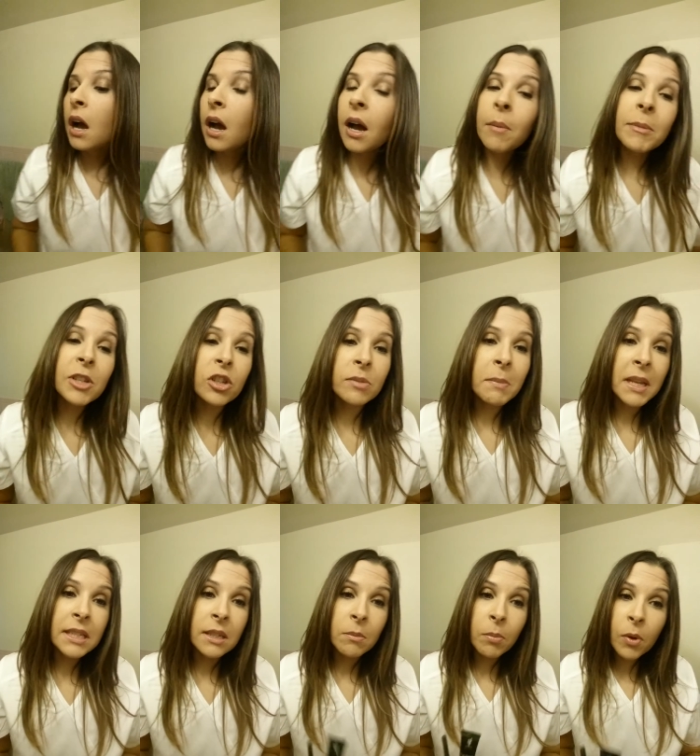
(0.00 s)
Um, it just
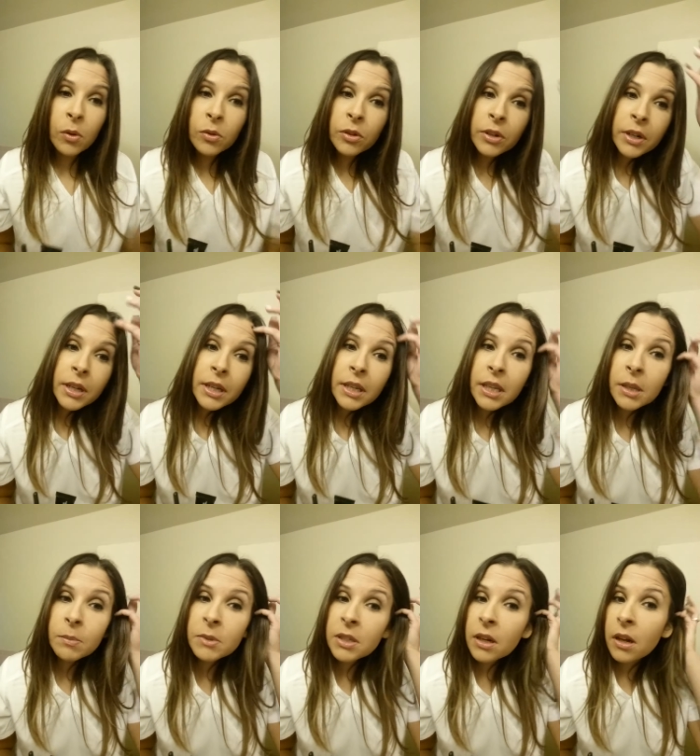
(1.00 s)
makes it bolder. It
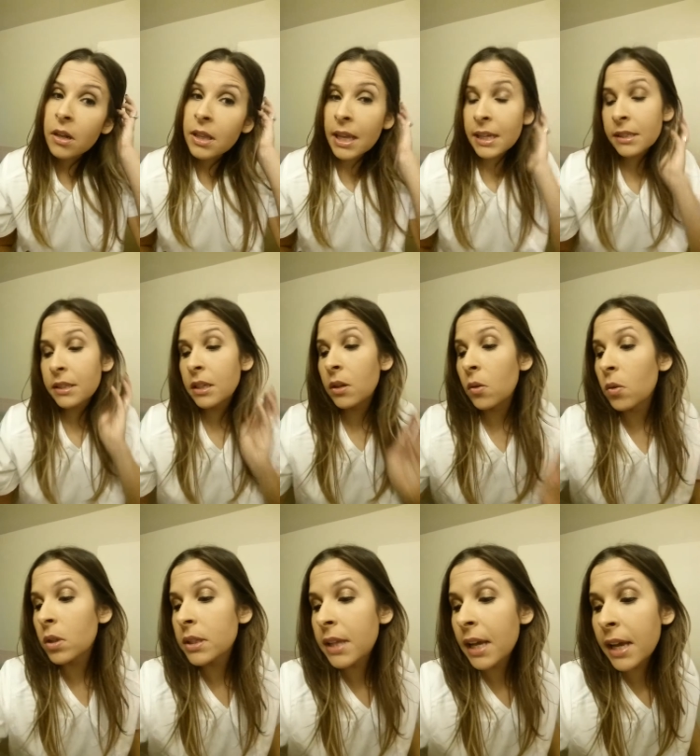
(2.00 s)
keeps it lasting
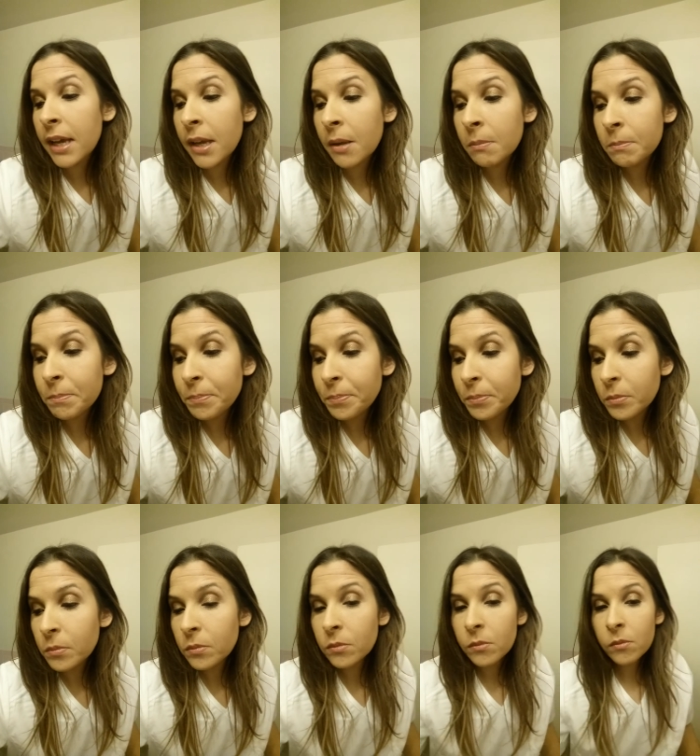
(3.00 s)
all day,
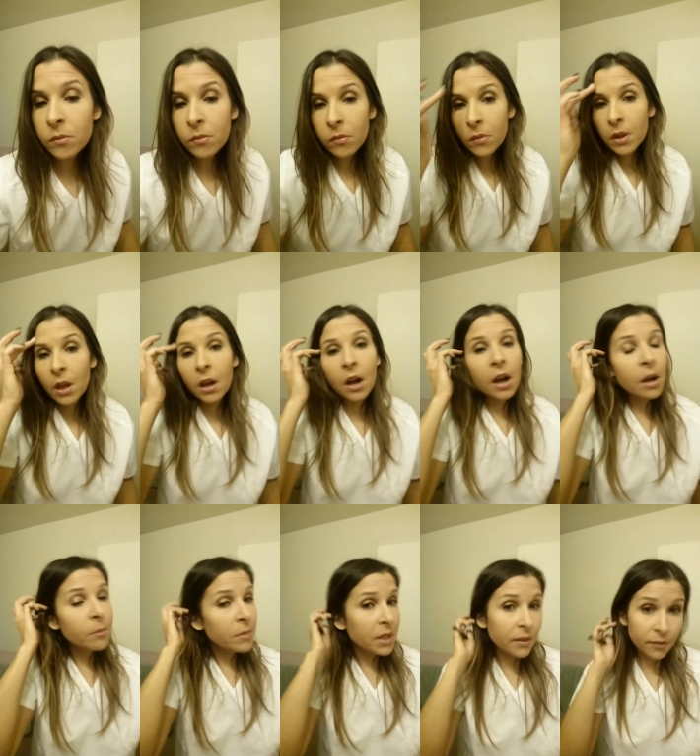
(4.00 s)

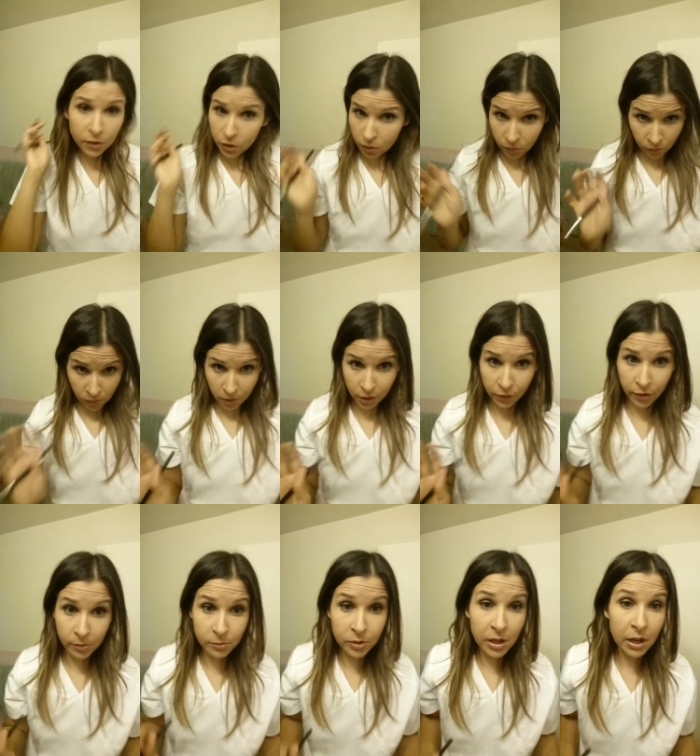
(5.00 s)
um, even though our
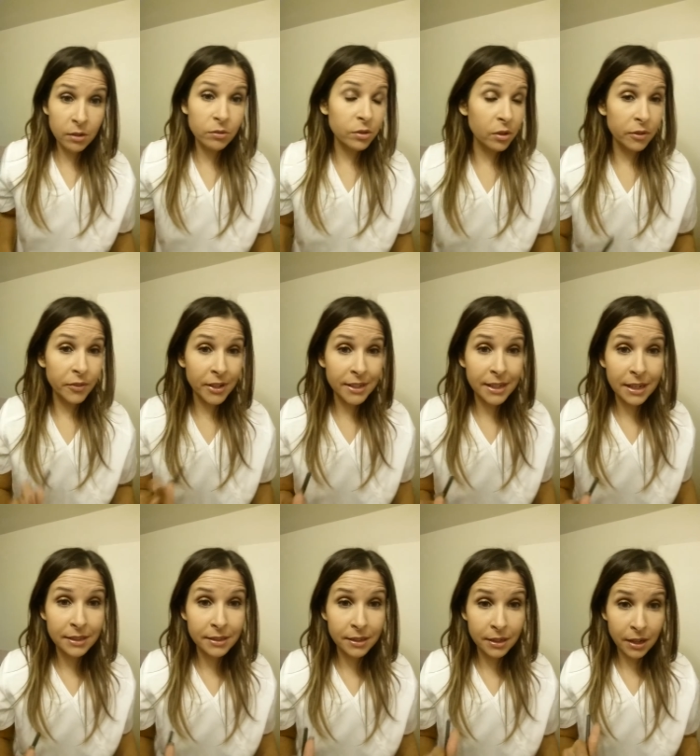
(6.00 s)
cream shadows are
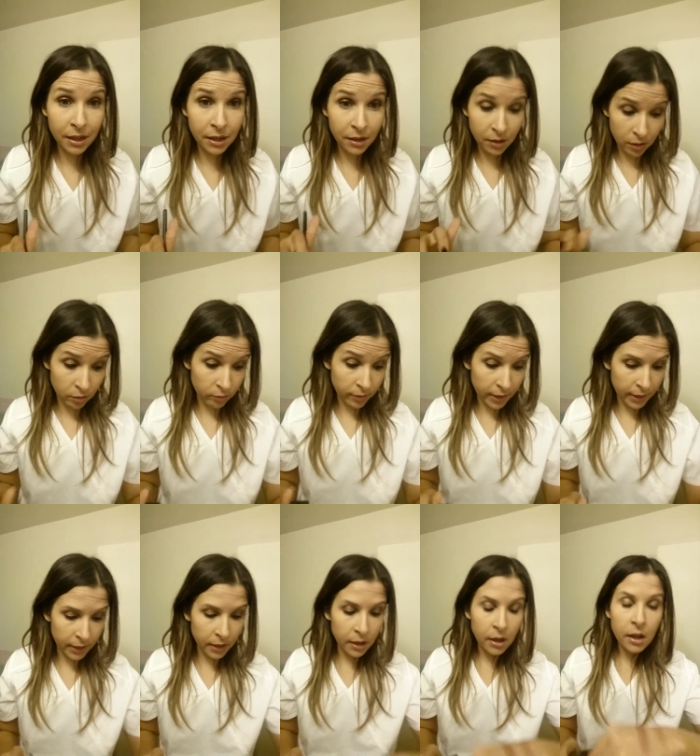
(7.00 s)
fantastic
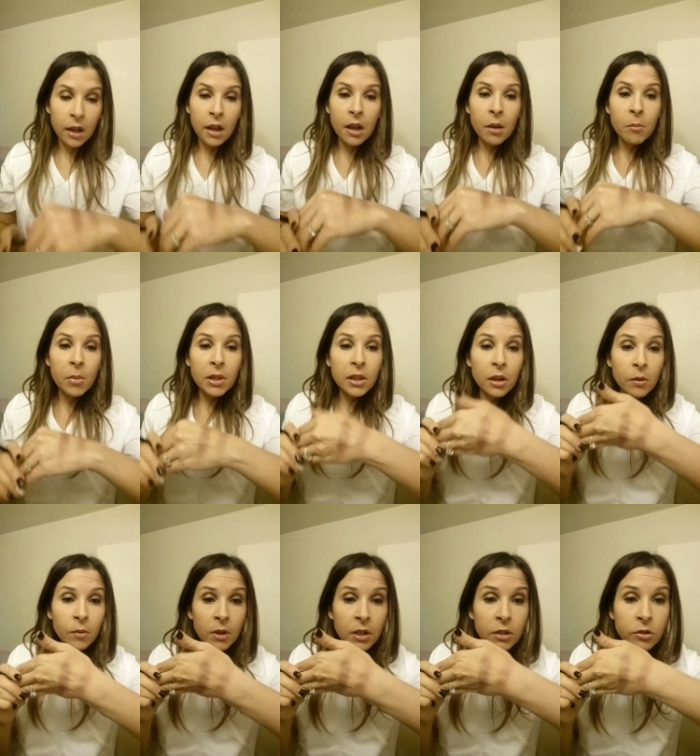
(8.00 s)
already. But look,
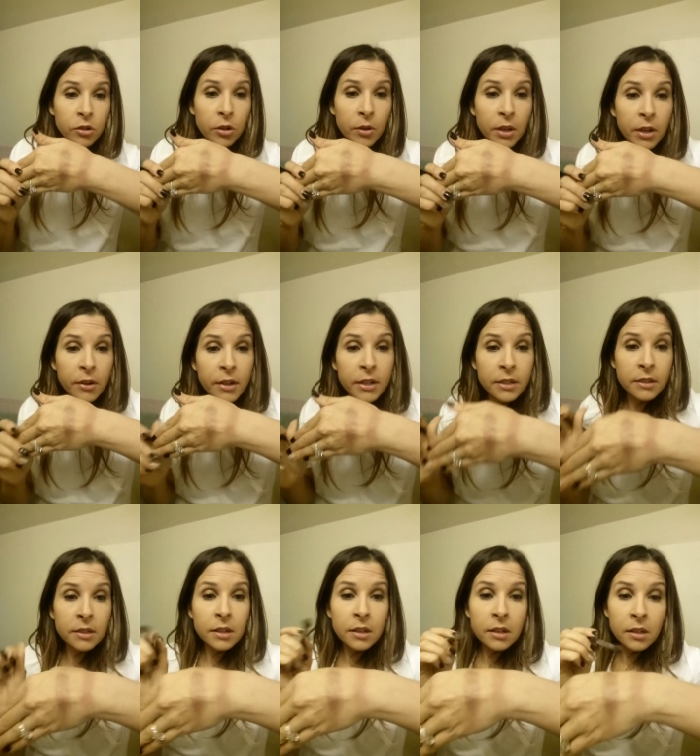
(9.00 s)
what I'm going to show you here
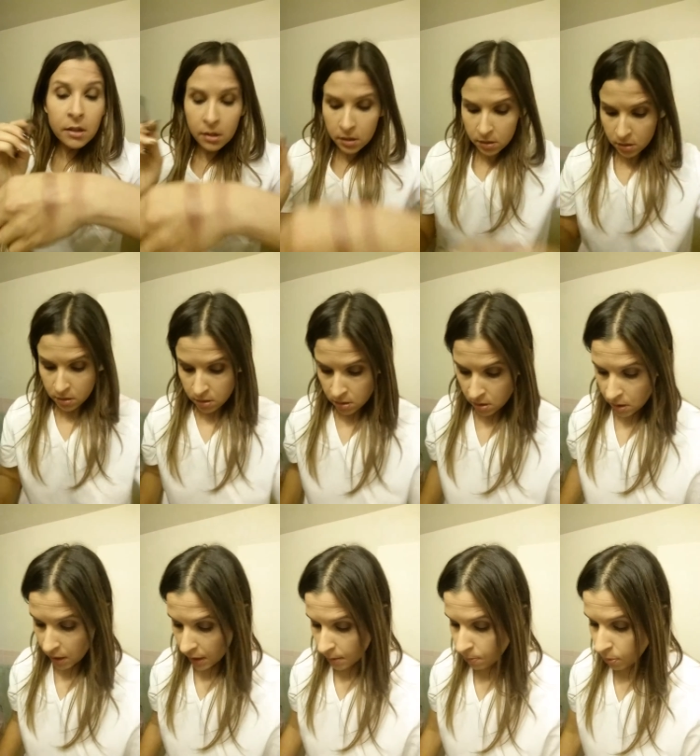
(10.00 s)
is
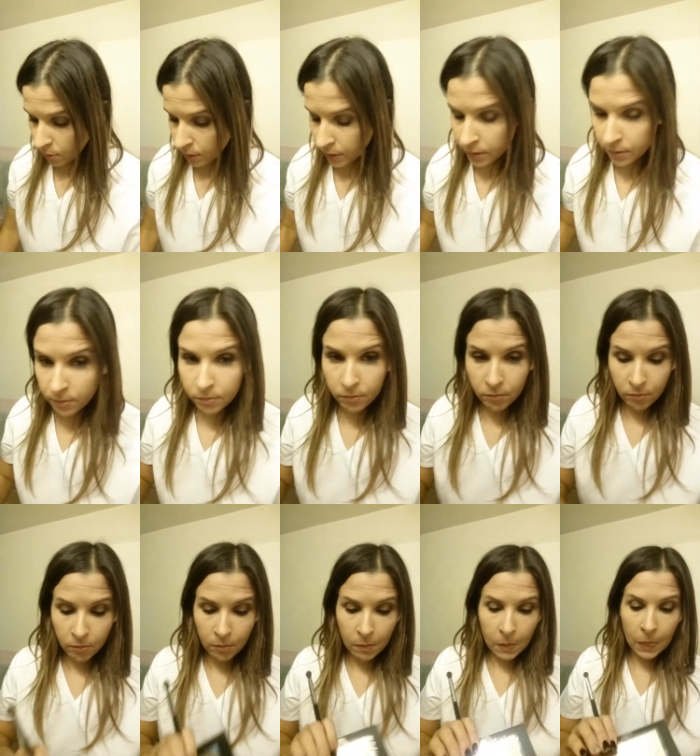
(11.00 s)
I put
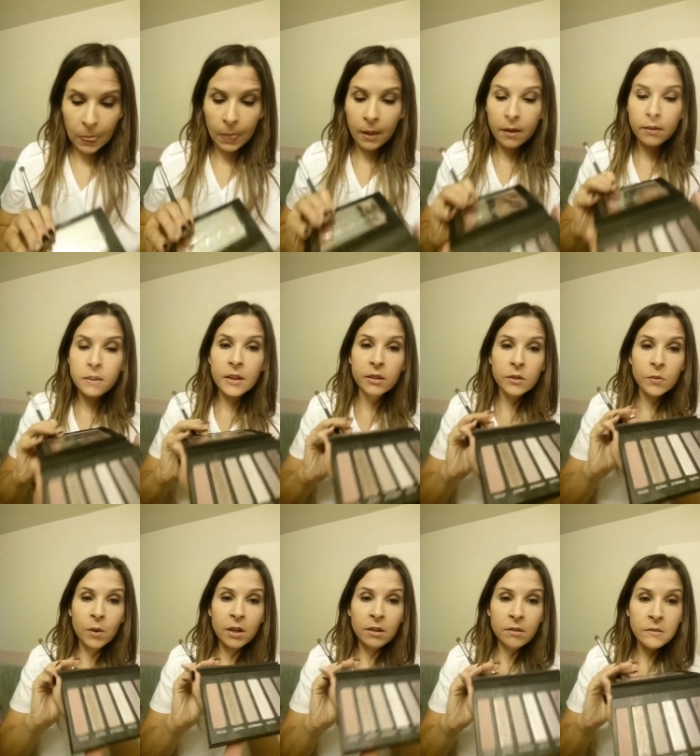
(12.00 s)
this
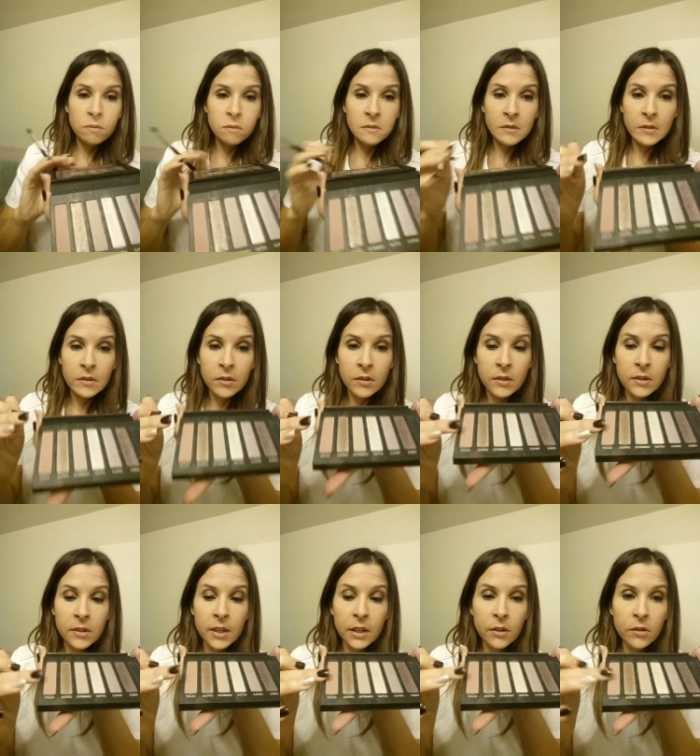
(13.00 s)
one,
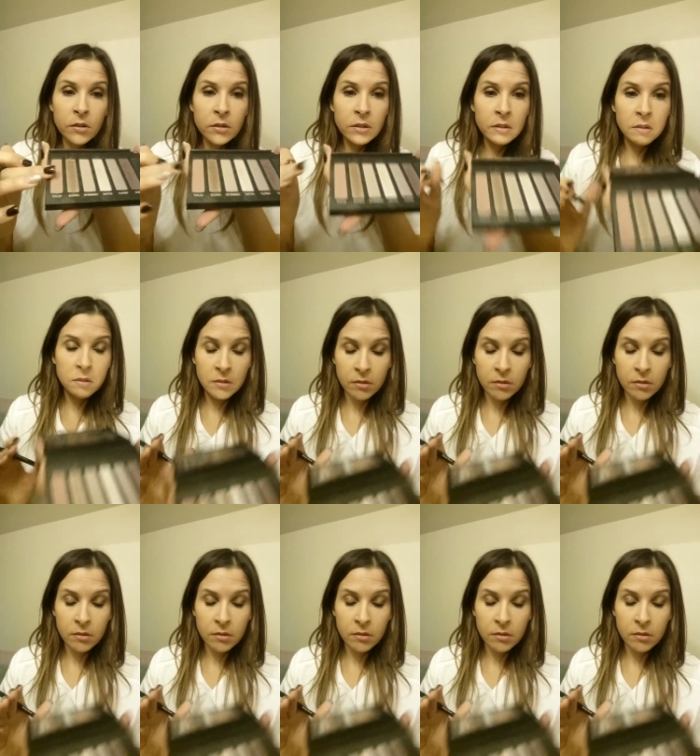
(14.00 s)
Tickled,